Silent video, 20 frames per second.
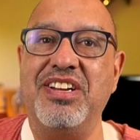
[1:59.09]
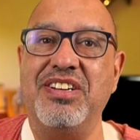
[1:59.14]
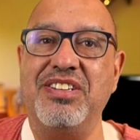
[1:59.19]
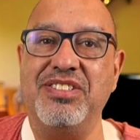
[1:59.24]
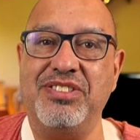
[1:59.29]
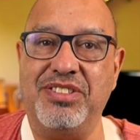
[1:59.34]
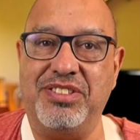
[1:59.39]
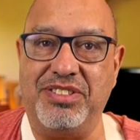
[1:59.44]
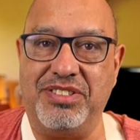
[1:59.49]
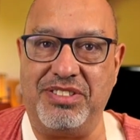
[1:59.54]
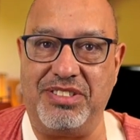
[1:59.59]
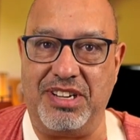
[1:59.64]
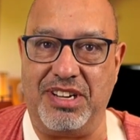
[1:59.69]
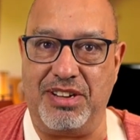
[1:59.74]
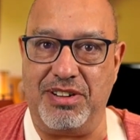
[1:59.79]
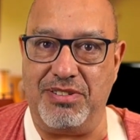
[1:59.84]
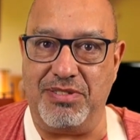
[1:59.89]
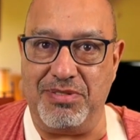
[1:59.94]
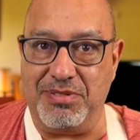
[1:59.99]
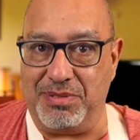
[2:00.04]

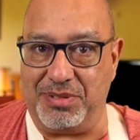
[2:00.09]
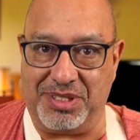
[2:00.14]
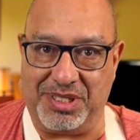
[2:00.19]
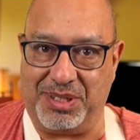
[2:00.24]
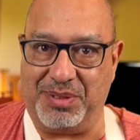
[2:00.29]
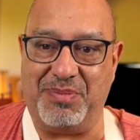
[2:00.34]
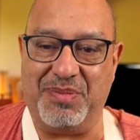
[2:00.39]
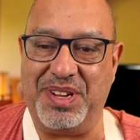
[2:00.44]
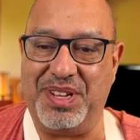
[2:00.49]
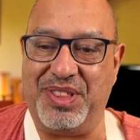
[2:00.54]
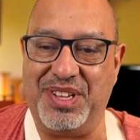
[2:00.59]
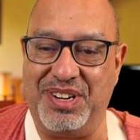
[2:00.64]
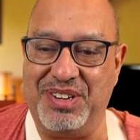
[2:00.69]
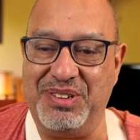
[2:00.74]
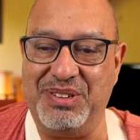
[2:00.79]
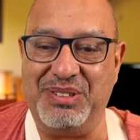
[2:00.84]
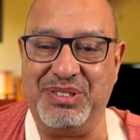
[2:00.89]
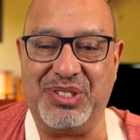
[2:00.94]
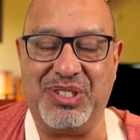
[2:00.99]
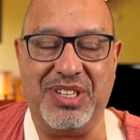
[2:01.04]
stoked with the
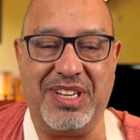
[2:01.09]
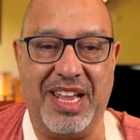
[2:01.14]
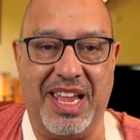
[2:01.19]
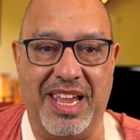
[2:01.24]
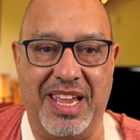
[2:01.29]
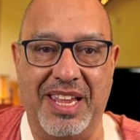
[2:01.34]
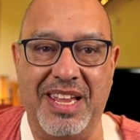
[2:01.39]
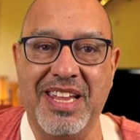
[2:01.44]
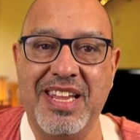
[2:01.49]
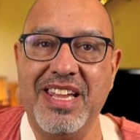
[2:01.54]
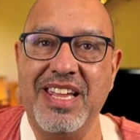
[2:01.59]
news today.